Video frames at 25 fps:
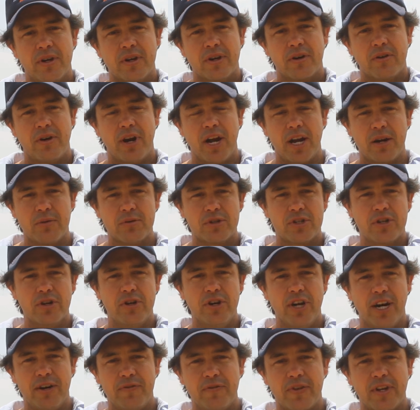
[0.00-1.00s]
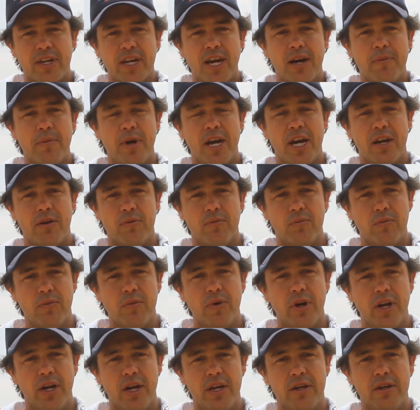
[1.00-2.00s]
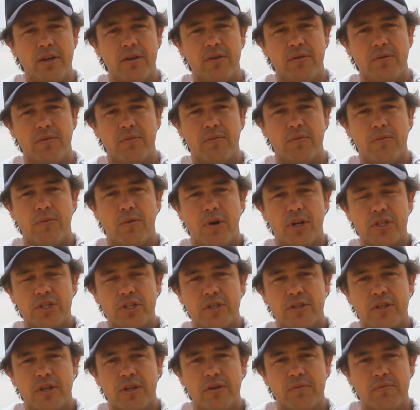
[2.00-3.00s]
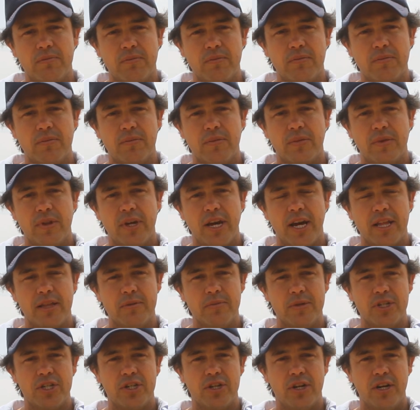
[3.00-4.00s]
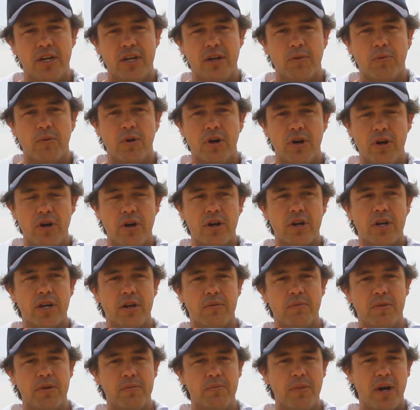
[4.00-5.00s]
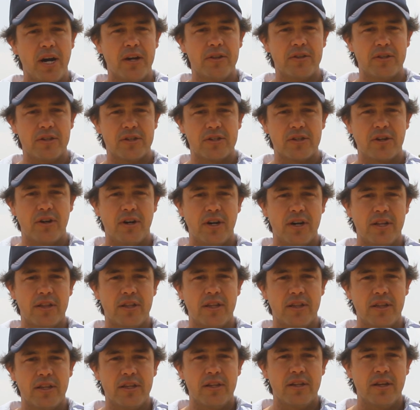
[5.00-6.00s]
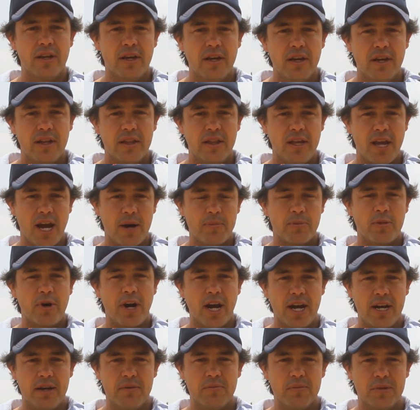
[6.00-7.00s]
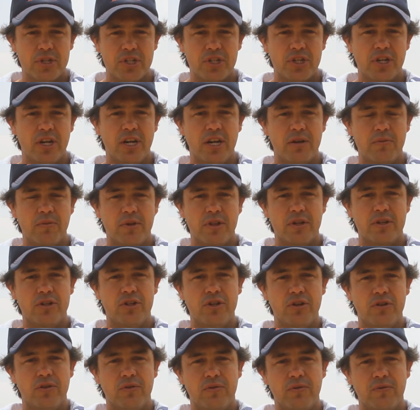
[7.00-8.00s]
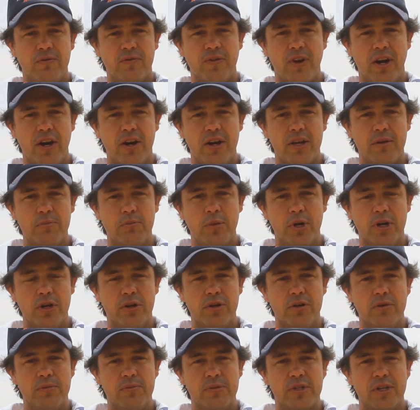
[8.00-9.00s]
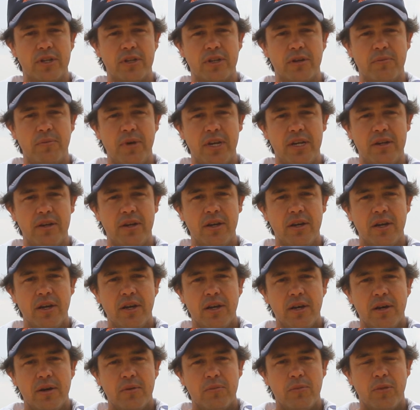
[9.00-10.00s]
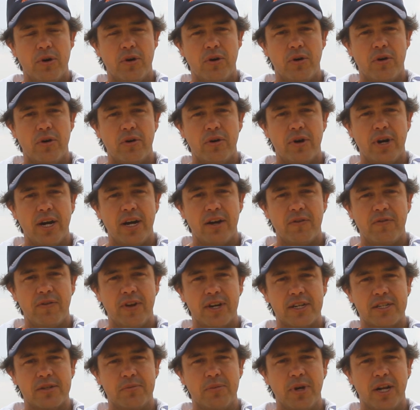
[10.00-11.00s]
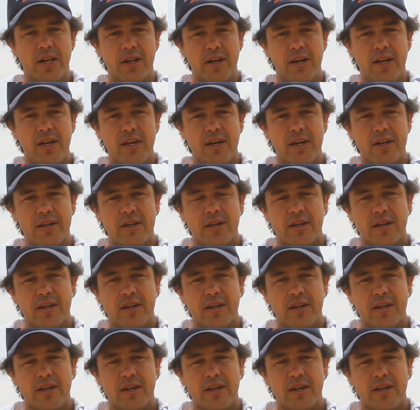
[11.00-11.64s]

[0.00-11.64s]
Craig was good enough to come out and watch the other machine at work, and we both decided that the upgraded machine with the dual floating booms and a bit more flexibility in it